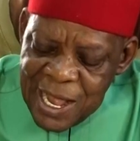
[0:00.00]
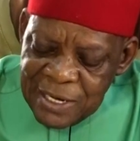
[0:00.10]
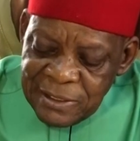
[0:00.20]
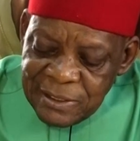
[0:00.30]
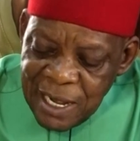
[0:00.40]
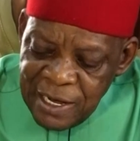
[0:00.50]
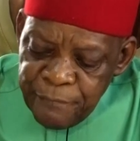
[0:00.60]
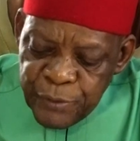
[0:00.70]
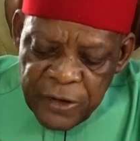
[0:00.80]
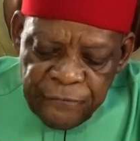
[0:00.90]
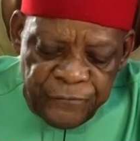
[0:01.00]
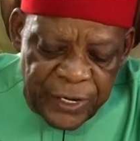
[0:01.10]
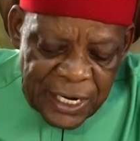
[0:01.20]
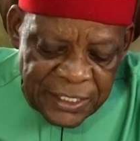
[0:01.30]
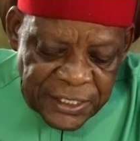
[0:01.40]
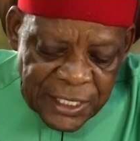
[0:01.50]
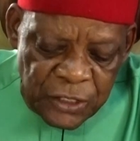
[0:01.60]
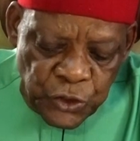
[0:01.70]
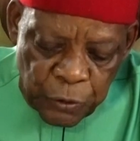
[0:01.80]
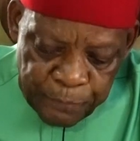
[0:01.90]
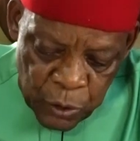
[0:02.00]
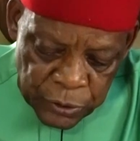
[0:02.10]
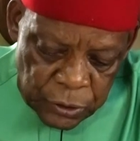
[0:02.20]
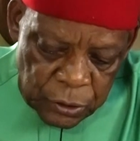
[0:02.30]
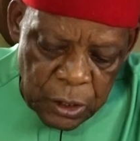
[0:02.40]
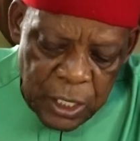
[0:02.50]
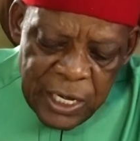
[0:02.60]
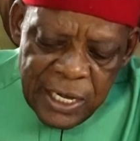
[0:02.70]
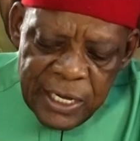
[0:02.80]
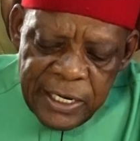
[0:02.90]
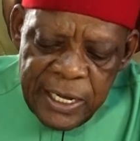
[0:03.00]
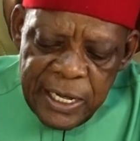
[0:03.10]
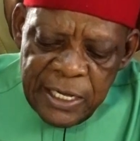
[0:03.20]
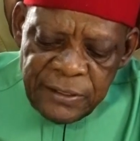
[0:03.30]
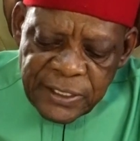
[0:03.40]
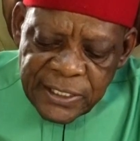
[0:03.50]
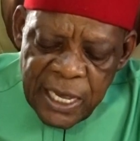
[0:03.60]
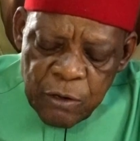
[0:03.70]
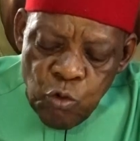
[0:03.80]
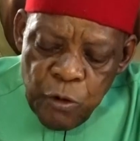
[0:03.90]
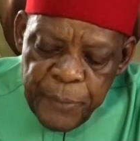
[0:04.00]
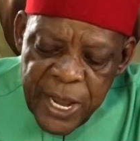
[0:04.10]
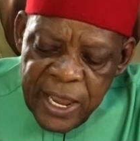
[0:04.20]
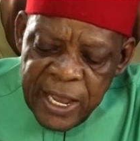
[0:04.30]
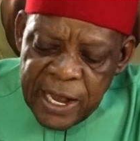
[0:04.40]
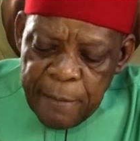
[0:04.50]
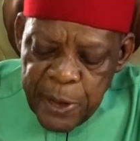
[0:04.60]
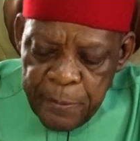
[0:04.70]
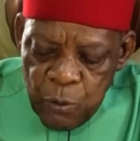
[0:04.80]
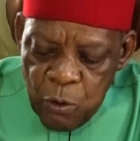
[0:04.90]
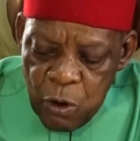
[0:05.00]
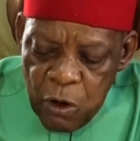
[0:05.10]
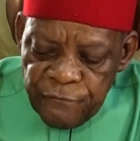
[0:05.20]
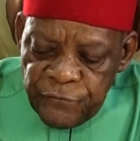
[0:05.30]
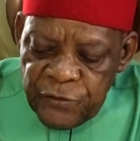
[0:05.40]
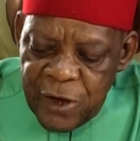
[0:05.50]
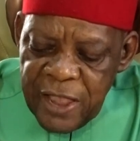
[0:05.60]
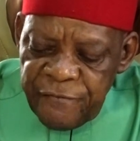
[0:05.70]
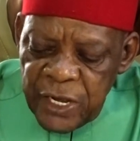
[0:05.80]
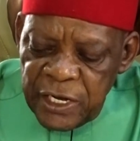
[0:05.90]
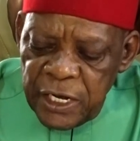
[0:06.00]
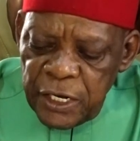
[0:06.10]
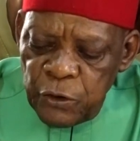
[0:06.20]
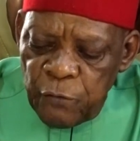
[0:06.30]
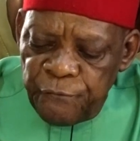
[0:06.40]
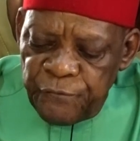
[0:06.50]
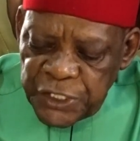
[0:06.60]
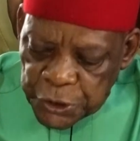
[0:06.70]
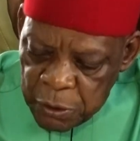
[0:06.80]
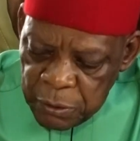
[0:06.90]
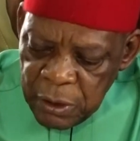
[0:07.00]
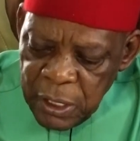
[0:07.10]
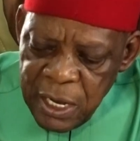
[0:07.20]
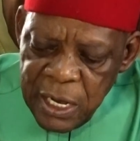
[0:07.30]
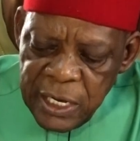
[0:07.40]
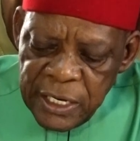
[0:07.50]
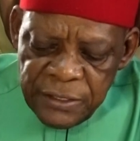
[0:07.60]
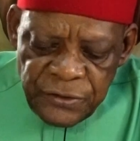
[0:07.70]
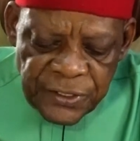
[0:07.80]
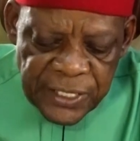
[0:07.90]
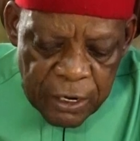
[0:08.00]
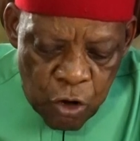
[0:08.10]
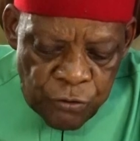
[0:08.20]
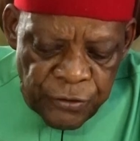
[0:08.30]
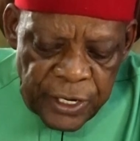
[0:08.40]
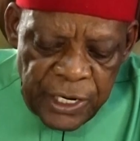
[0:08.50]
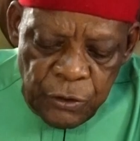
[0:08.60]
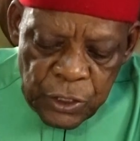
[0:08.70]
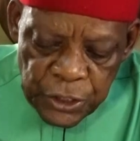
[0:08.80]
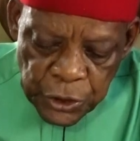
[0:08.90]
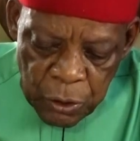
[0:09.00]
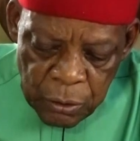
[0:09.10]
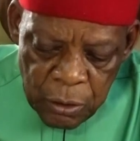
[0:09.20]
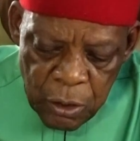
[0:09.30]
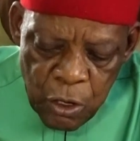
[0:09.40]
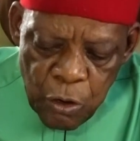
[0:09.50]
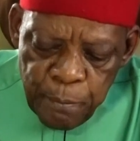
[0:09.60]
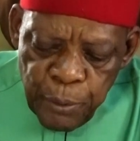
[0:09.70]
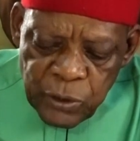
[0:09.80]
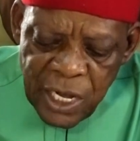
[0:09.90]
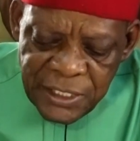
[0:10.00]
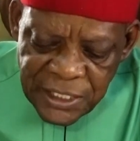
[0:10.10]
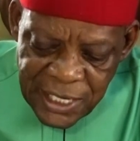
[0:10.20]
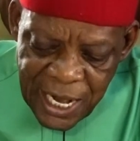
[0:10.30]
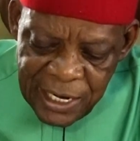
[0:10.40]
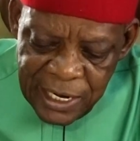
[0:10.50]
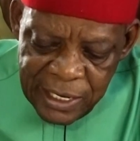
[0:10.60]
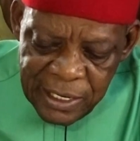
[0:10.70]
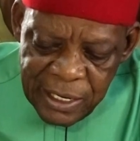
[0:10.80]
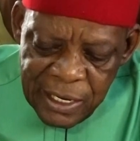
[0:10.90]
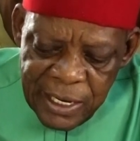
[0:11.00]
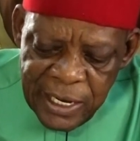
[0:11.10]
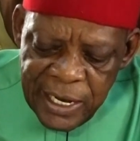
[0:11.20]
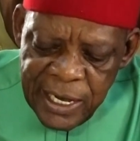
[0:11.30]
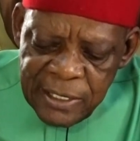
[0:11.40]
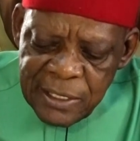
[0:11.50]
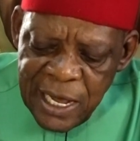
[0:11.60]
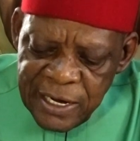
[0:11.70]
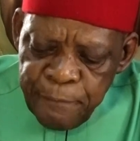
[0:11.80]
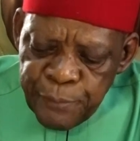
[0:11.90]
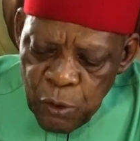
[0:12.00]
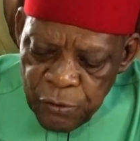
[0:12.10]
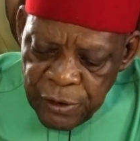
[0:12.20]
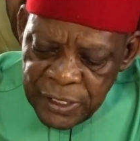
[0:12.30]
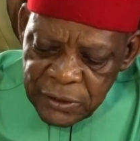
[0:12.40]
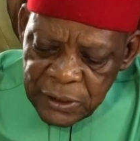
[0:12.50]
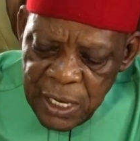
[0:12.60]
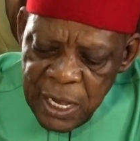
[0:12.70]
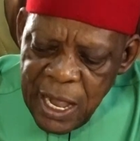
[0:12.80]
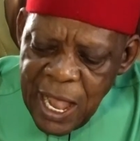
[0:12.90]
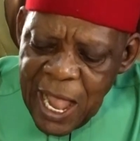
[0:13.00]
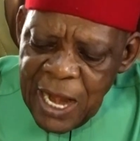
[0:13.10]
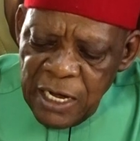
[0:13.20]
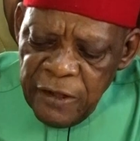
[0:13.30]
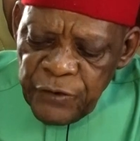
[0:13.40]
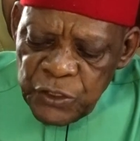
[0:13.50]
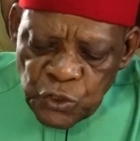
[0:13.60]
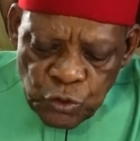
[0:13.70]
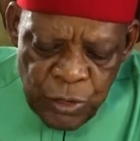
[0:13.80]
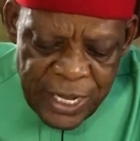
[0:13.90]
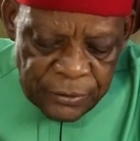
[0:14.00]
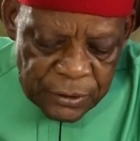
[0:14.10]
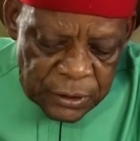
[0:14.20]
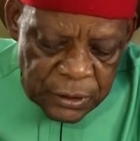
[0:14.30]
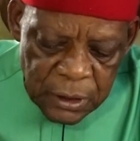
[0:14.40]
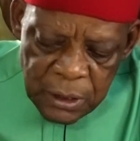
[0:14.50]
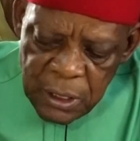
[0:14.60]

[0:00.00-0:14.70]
and deliberate financial support, the NSSEC will be incapable of driving innovation in secondary education, potentially hindering progress and leaving students